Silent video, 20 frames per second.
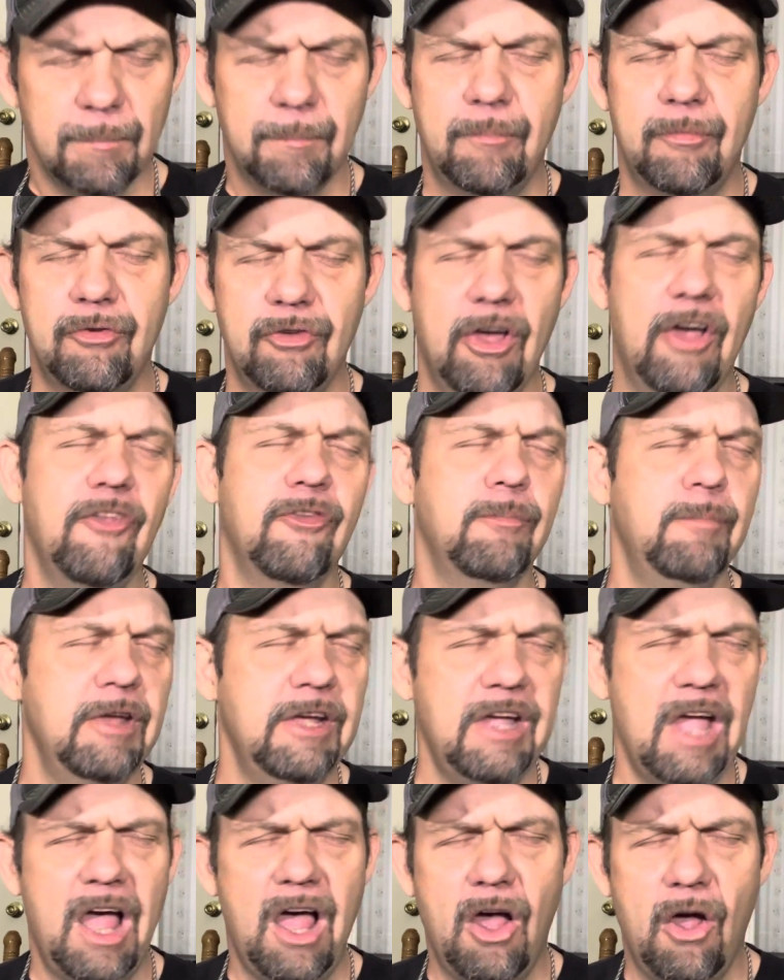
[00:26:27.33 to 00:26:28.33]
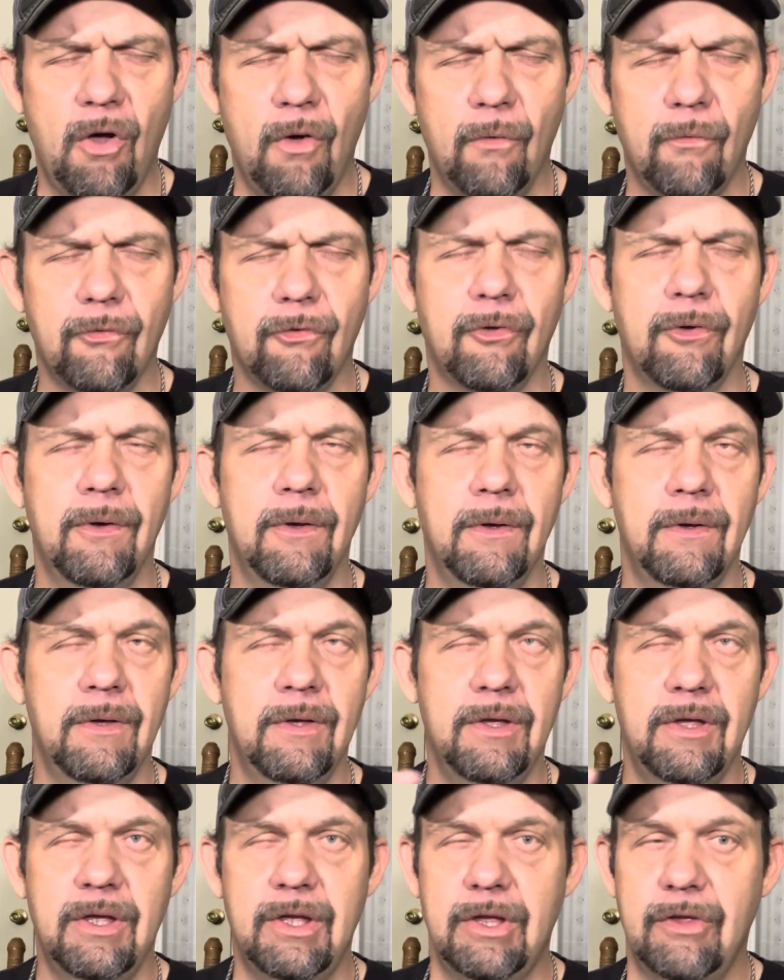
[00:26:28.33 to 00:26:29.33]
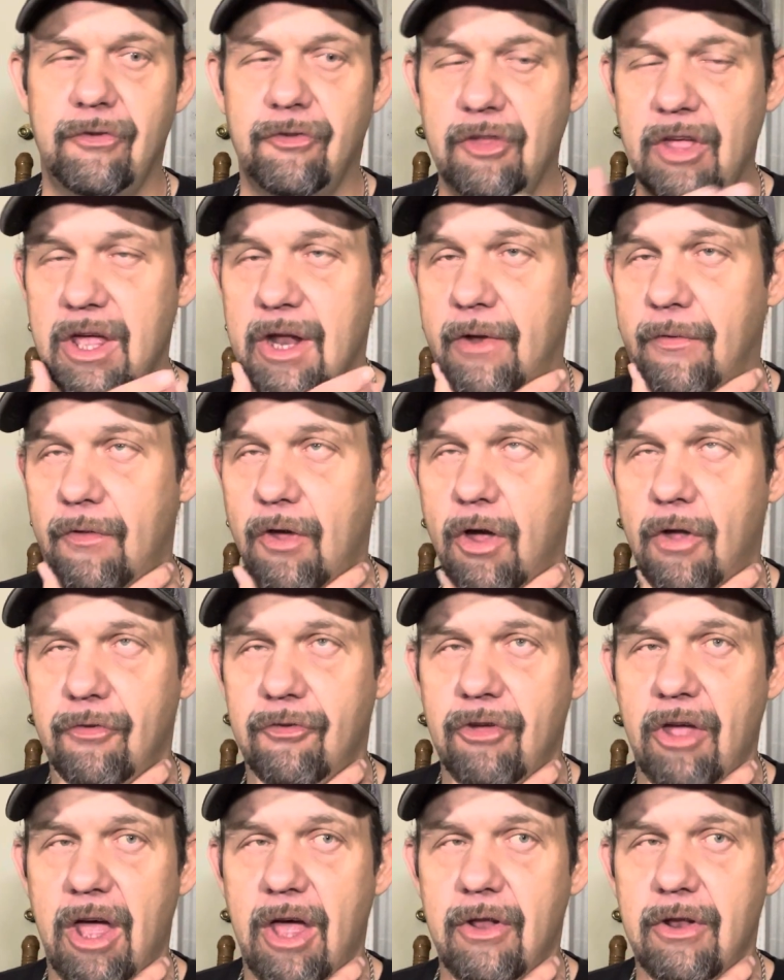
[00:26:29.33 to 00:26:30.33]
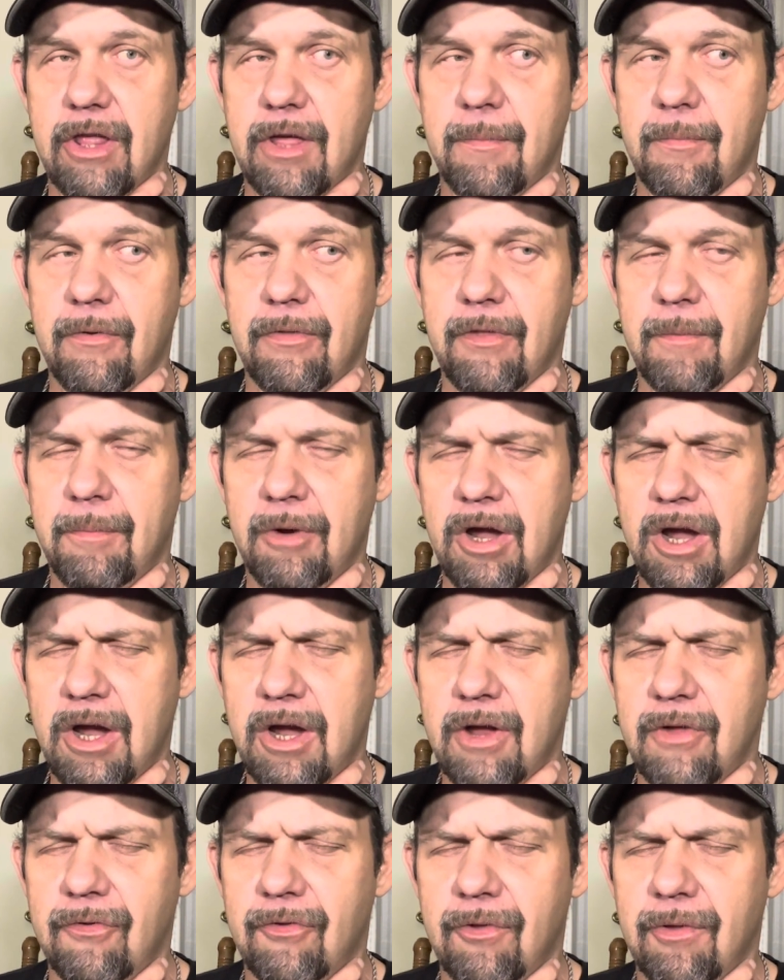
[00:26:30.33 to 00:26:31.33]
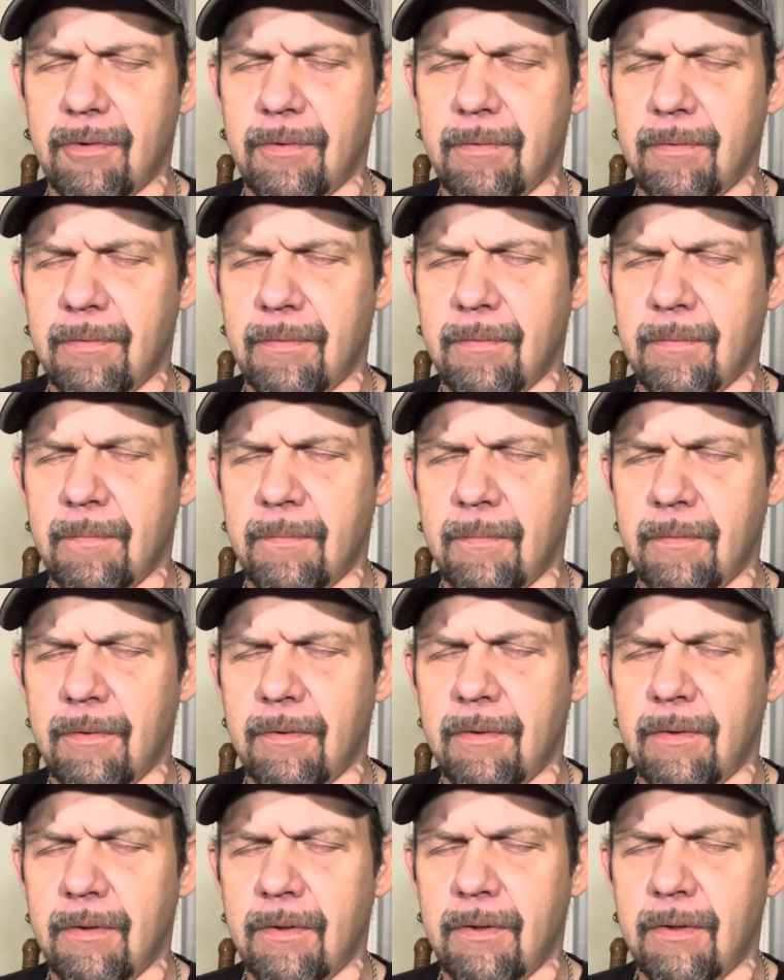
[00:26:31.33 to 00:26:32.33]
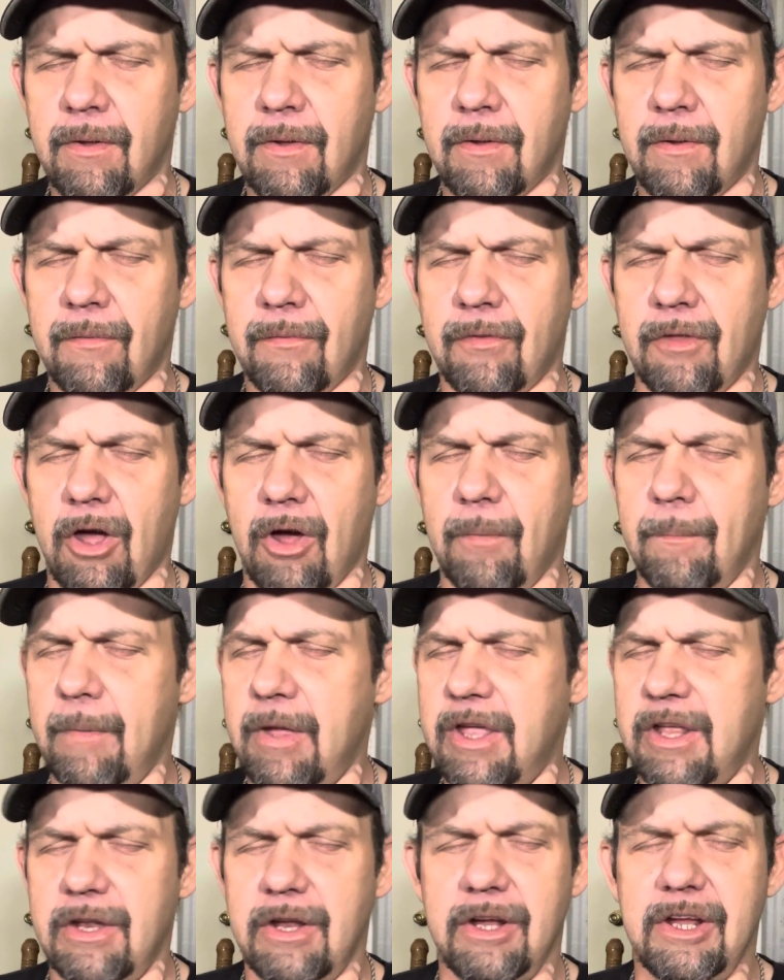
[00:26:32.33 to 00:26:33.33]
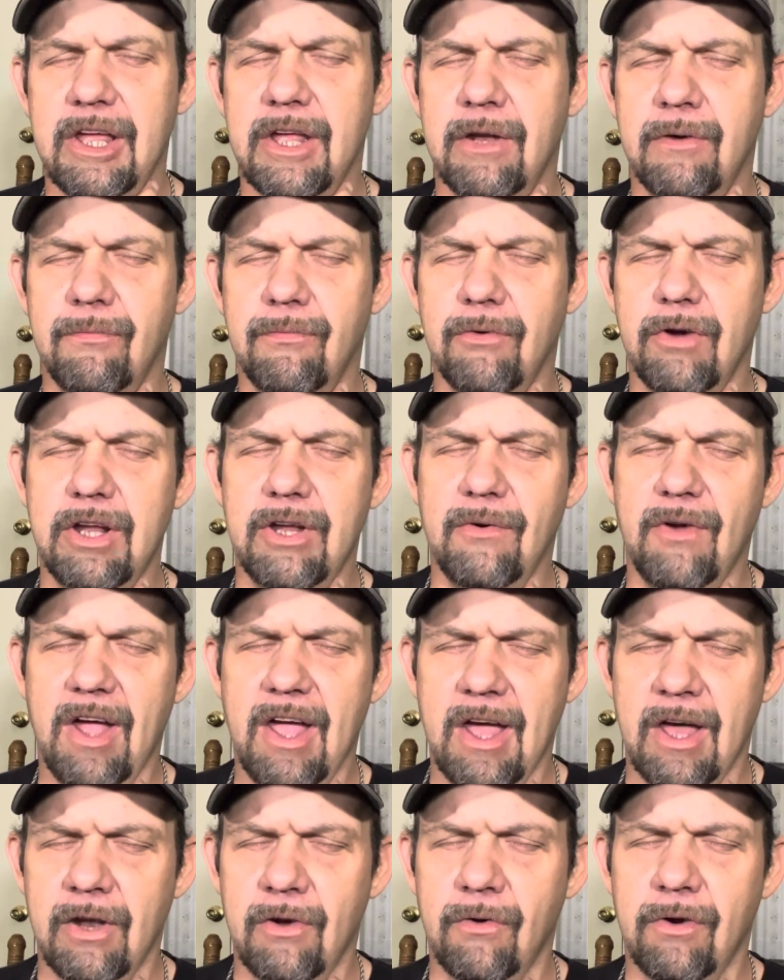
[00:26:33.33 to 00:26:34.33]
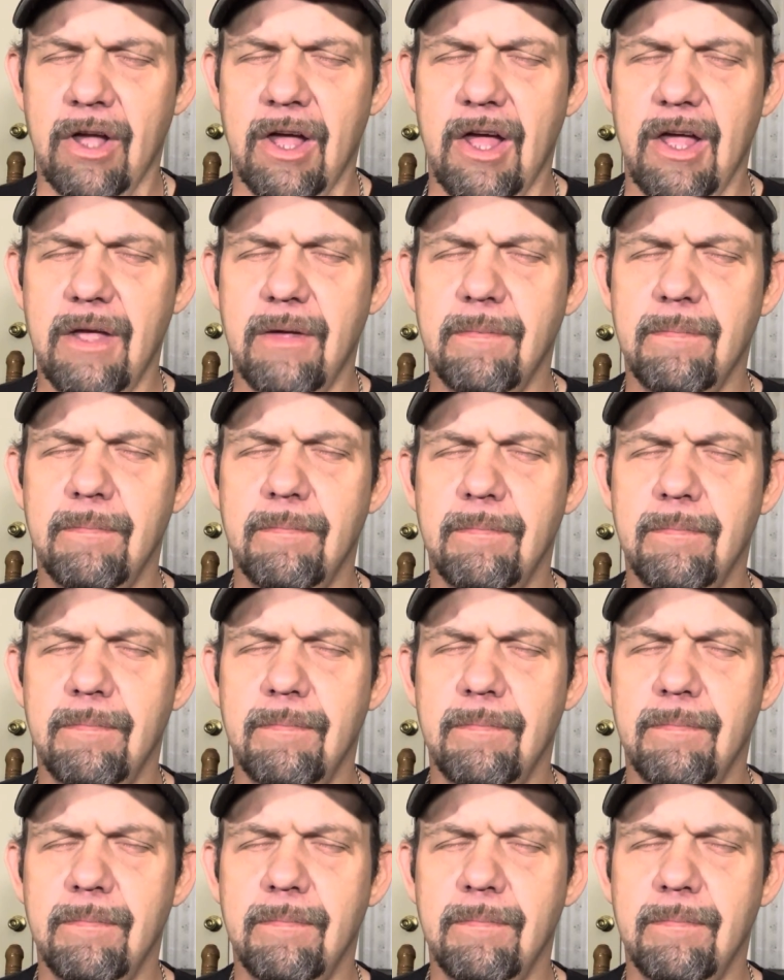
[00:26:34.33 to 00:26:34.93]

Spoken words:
Just because you see an adult child live with their parents, don't mean they're getting a free ride, okay?